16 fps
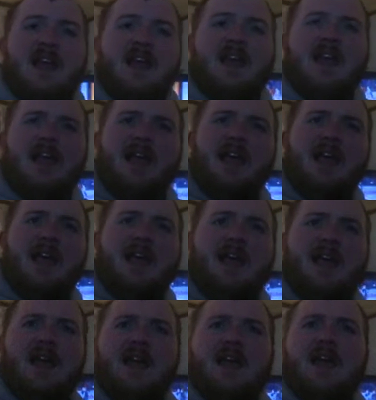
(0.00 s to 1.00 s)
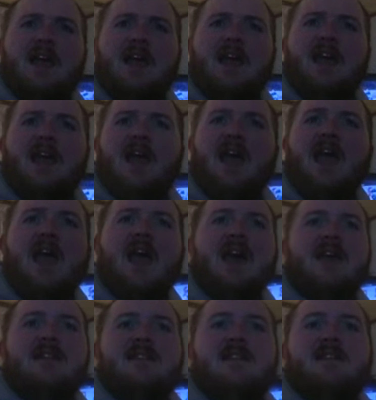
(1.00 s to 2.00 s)

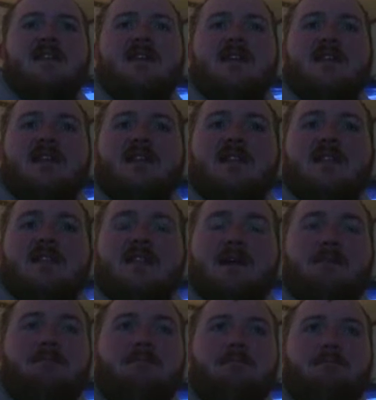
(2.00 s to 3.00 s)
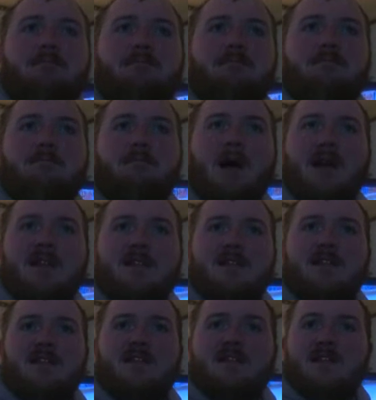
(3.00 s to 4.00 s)
as the
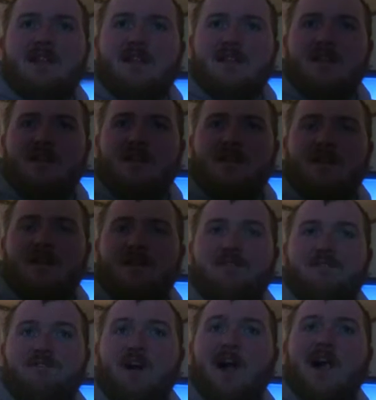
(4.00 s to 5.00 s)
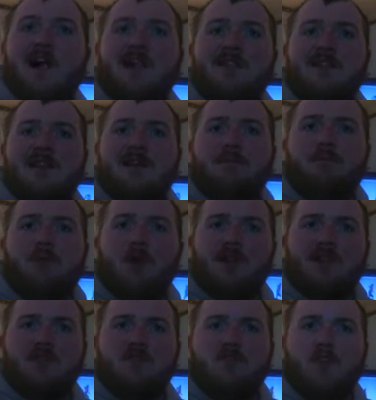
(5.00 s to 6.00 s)
Boston Celtics fall to the
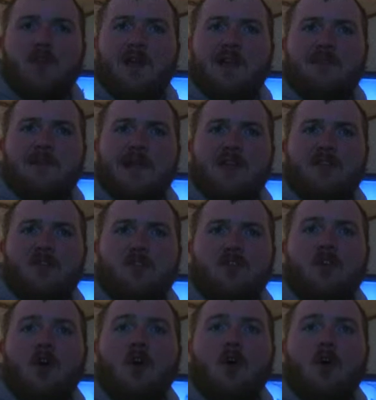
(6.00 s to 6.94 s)
Portland Trail Blazers